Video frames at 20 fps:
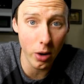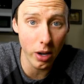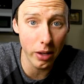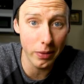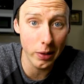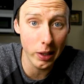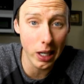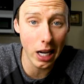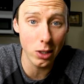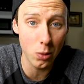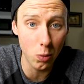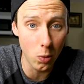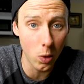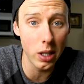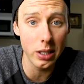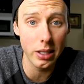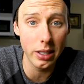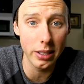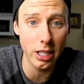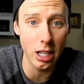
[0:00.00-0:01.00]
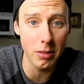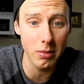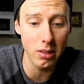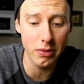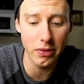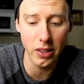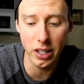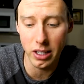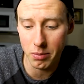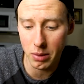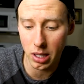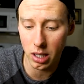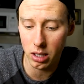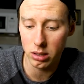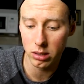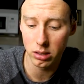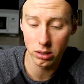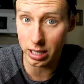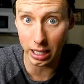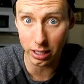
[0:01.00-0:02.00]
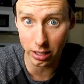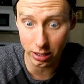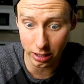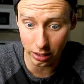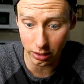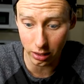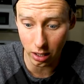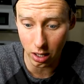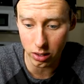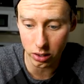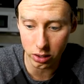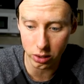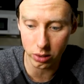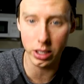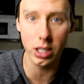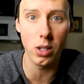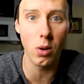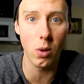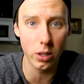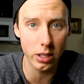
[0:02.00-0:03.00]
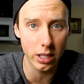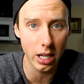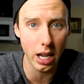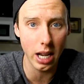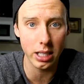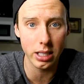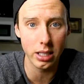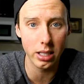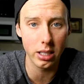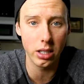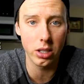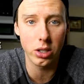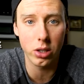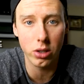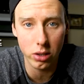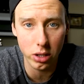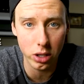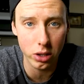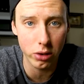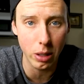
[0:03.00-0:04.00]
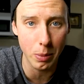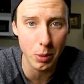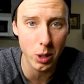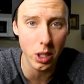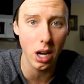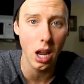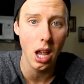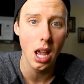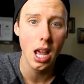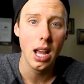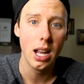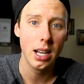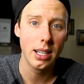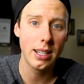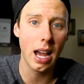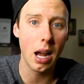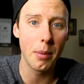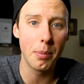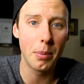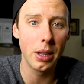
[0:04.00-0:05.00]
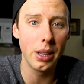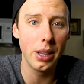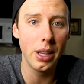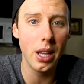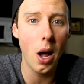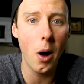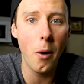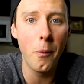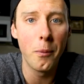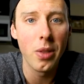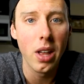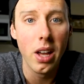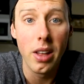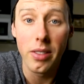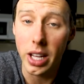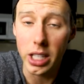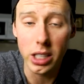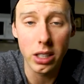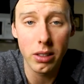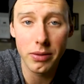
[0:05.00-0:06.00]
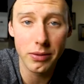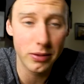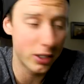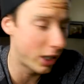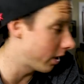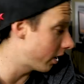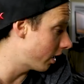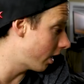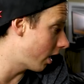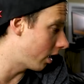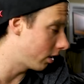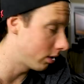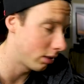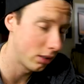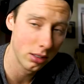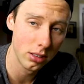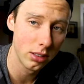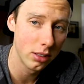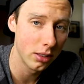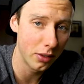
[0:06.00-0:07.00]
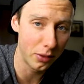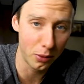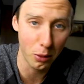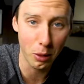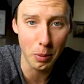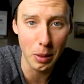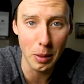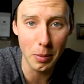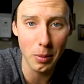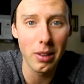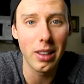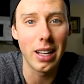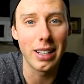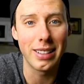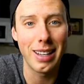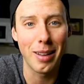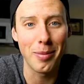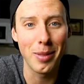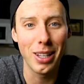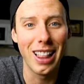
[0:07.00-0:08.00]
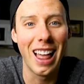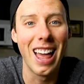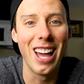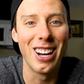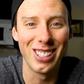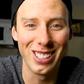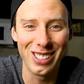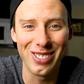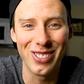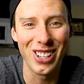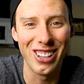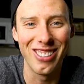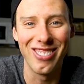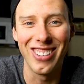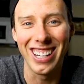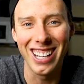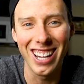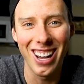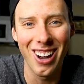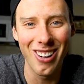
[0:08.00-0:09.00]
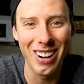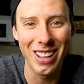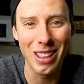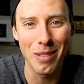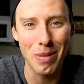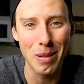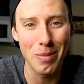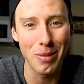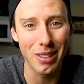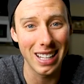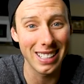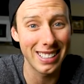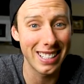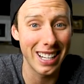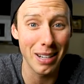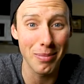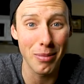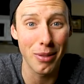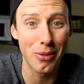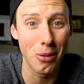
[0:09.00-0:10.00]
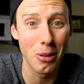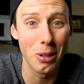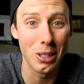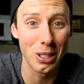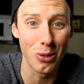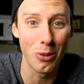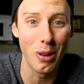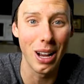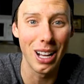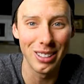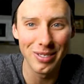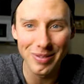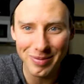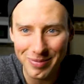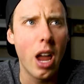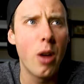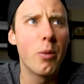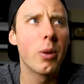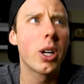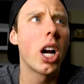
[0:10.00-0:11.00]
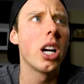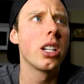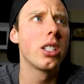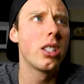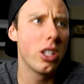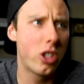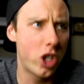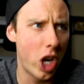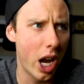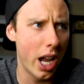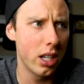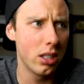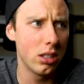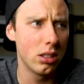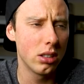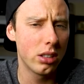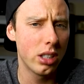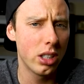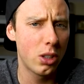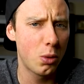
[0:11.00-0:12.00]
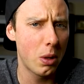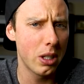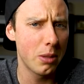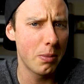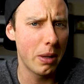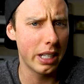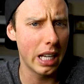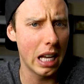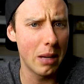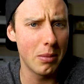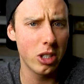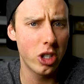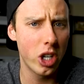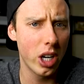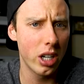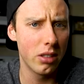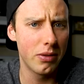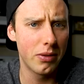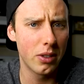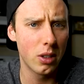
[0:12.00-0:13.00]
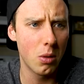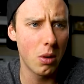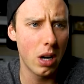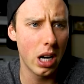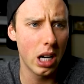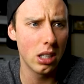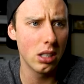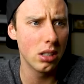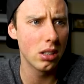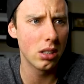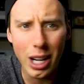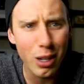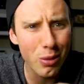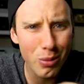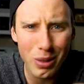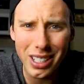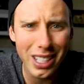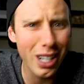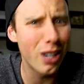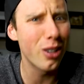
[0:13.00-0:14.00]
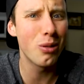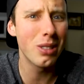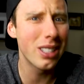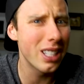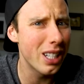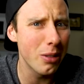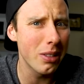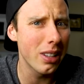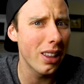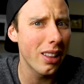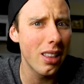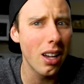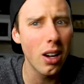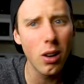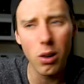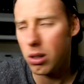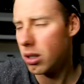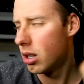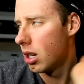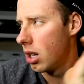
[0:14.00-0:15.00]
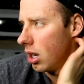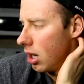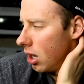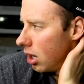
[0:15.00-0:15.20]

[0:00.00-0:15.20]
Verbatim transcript: If you guys want to send me fan mail, text is either on the screen or text is in the description down below. Thank you to the 4 people that sent me letters for the video and the people that sent it before as well. In regards to the channel, this was my gaming channel for a while. I don't know what to do with it though.